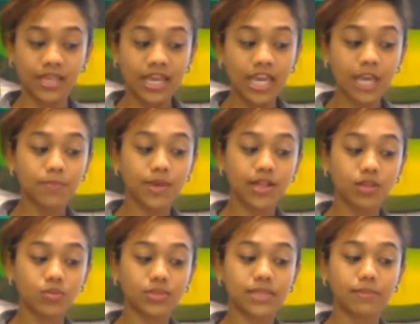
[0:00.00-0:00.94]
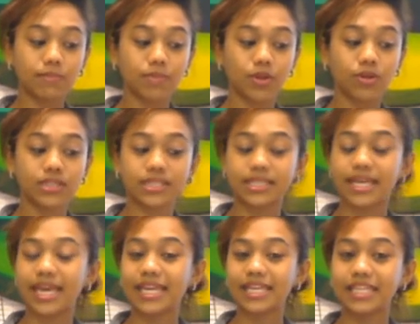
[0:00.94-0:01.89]
Ebell was employed at
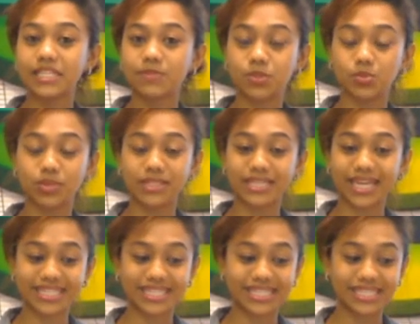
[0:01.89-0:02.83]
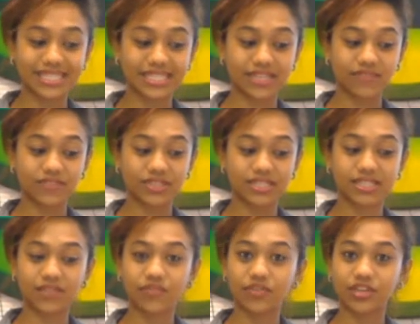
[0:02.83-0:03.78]
Haley's between
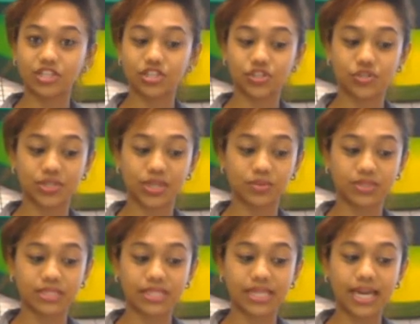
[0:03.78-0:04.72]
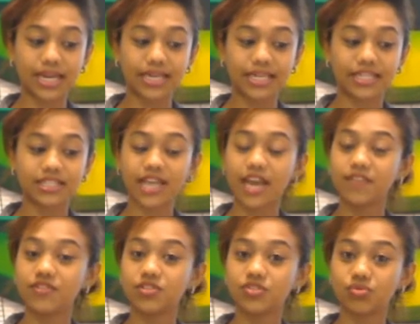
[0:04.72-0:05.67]
1977 and 2009 in
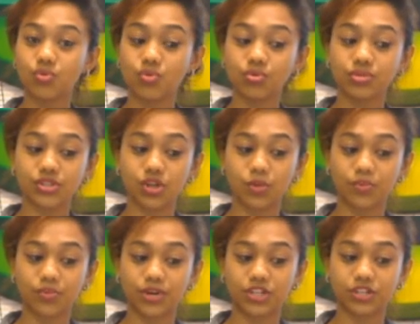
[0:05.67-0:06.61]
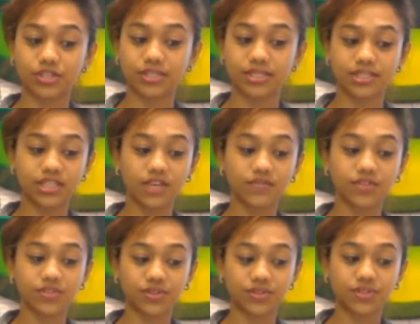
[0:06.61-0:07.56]
diverse roles in operations and
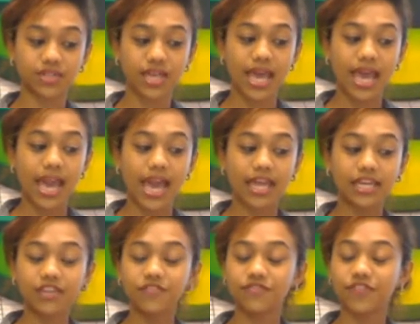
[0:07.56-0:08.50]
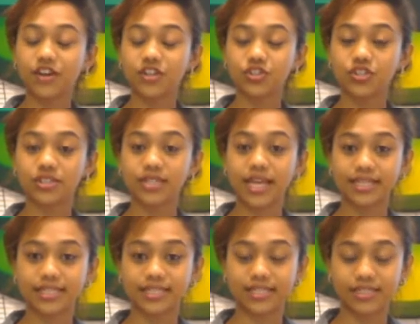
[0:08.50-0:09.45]
services, and he functioned
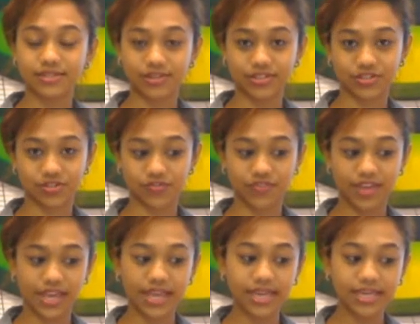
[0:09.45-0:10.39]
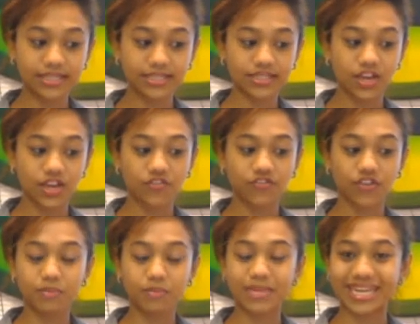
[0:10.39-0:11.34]
as the director of Haley's
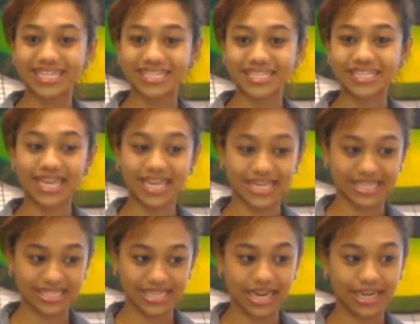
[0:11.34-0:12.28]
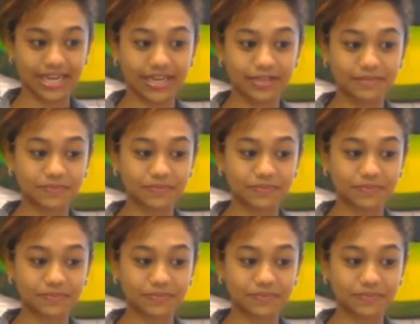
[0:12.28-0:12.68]
from 1989.